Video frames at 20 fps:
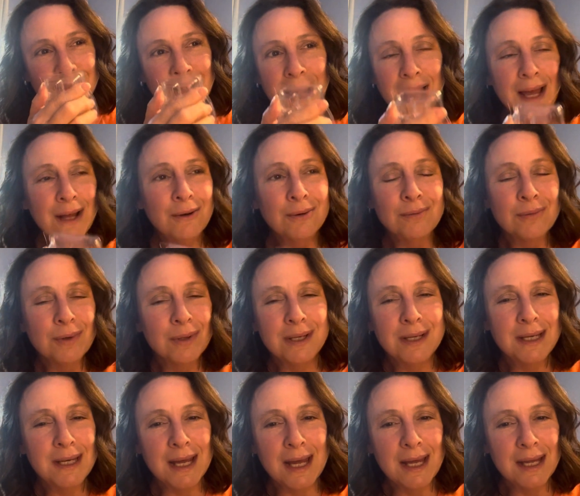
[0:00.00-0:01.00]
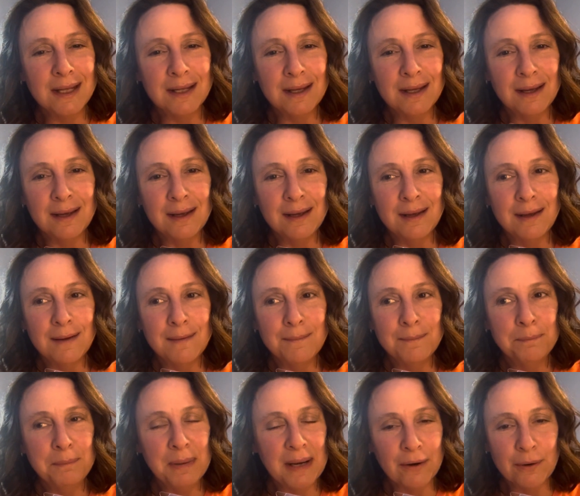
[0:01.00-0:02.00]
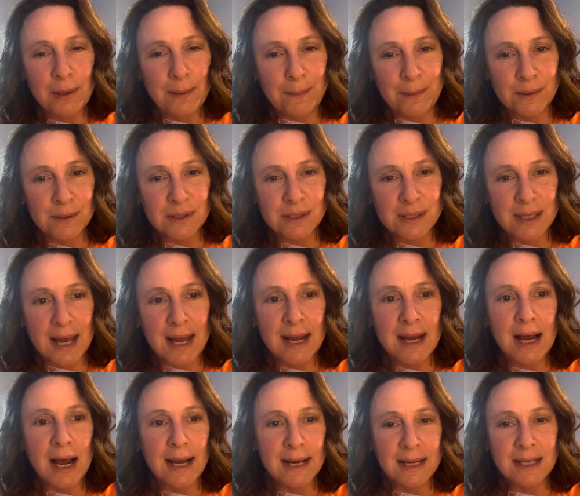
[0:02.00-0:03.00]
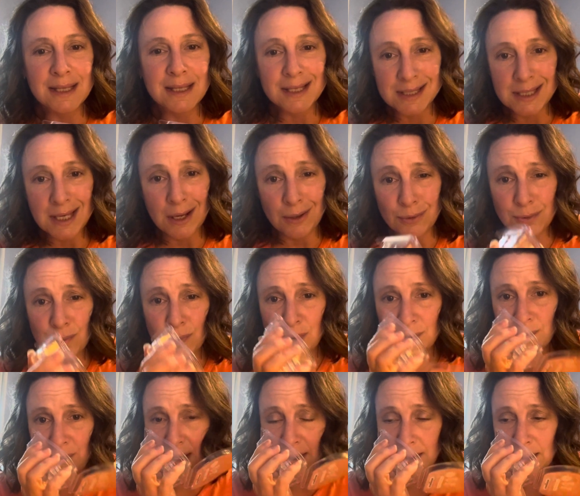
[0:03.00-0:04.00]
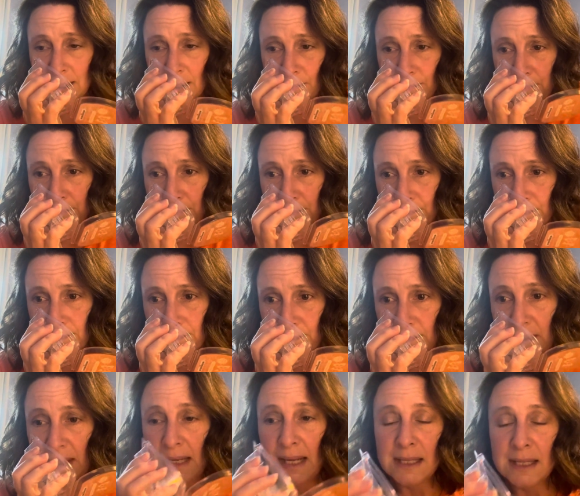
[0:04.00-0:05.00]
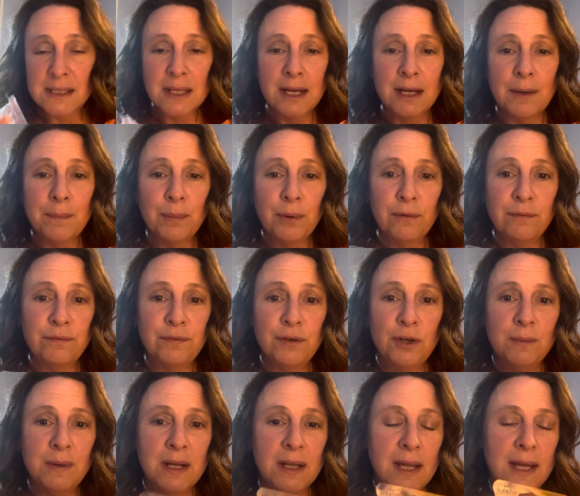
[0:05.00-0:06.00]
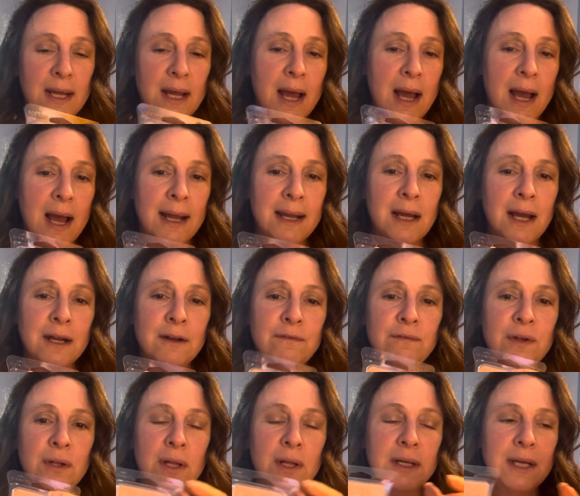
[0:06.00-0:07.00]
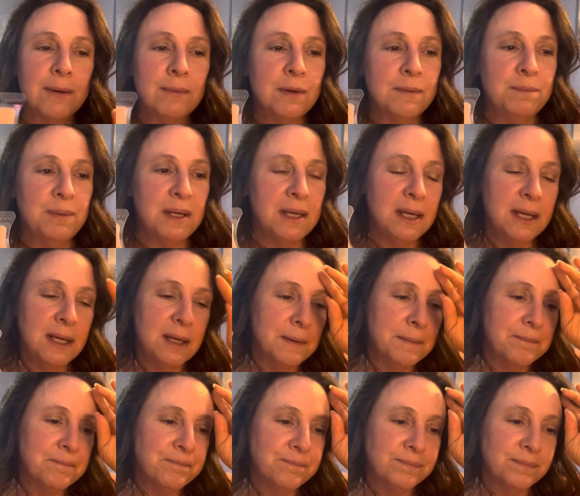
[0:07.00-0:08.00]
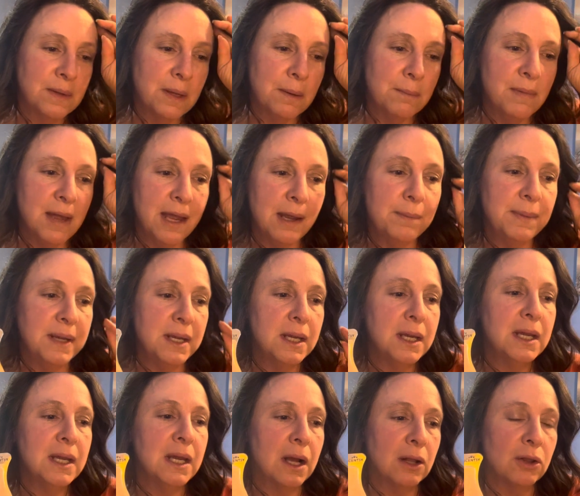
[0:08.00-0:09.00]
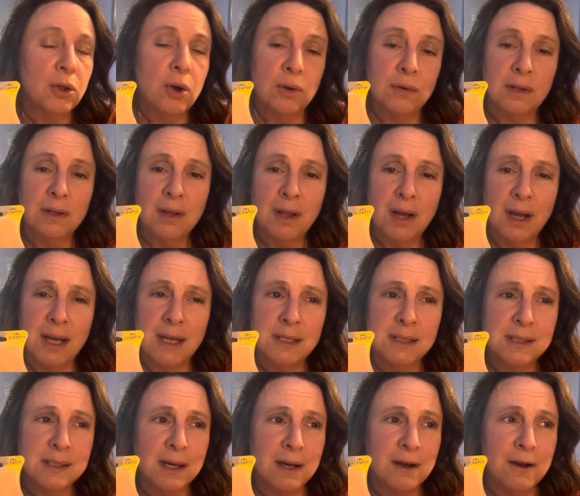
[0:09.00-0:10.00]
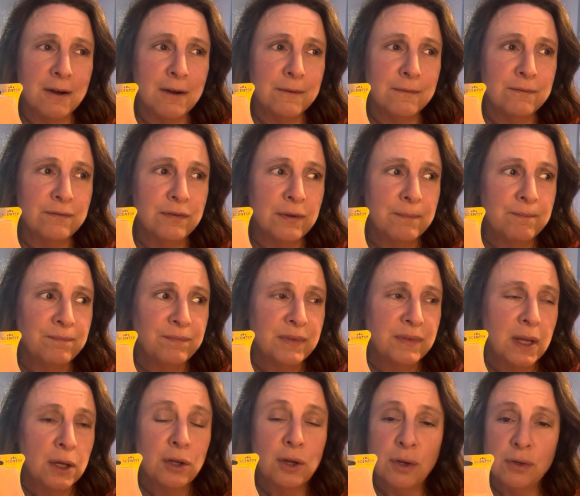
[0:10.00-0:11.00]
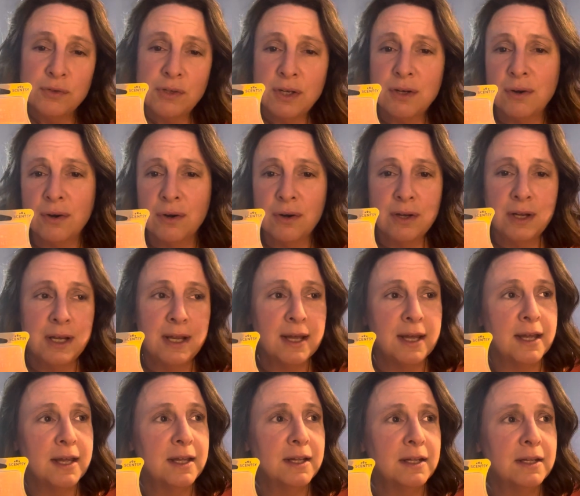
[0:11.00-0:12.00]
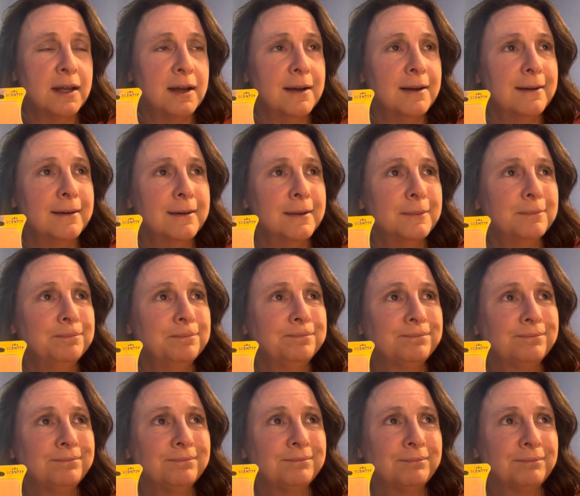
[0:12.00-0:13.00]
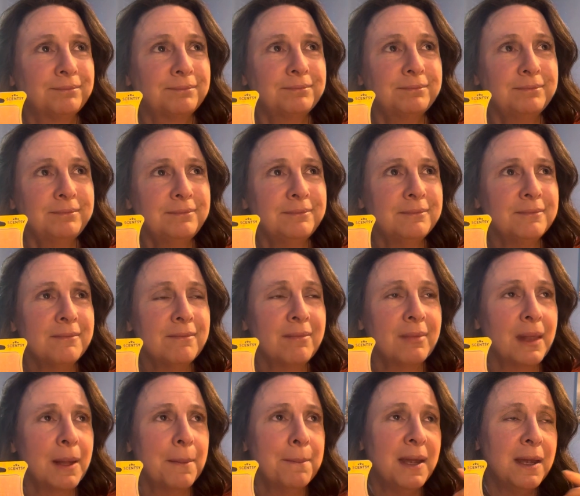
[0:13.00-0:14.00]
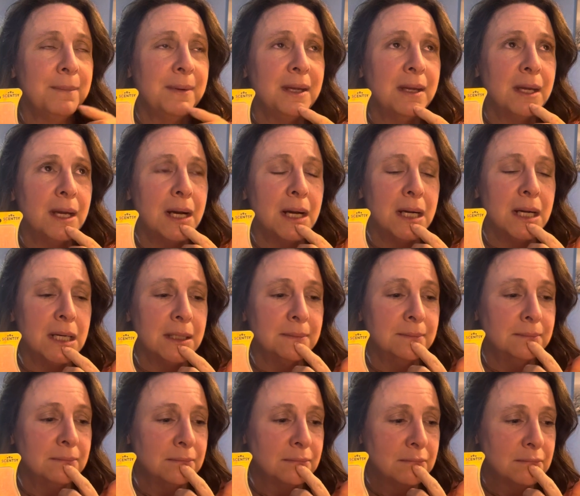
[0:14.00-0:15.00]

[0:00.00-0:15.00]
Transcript: I don't really get berry per se. I get the sandalwood mainly. It's like a perfumey, like I kind of feel like it would be maybe along the lines of Cozy Cardigan, um, maybe, um,